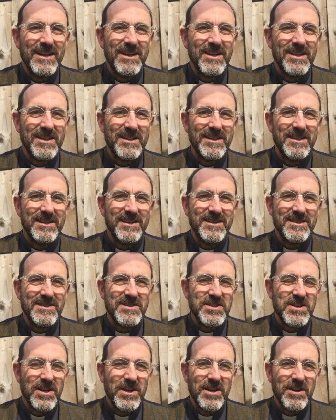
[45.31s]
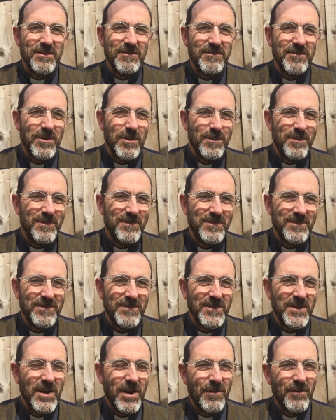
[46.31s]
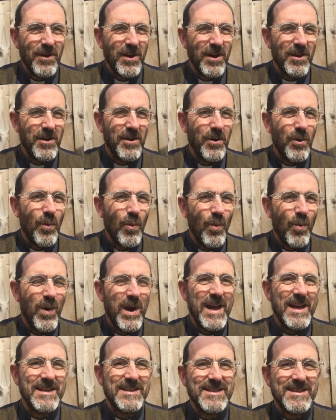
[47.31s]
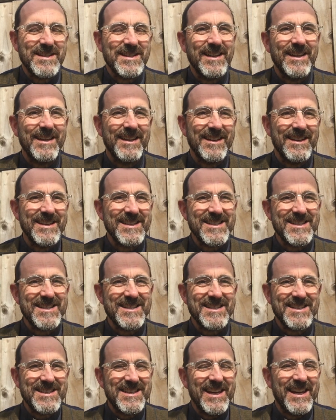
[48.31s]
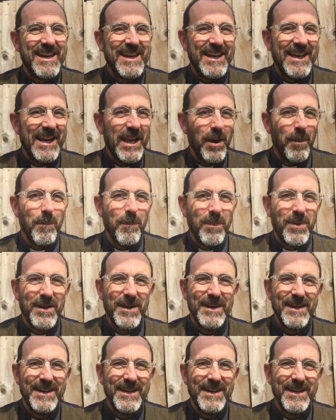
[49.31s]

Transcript: can turn from a rather wet, sticky lump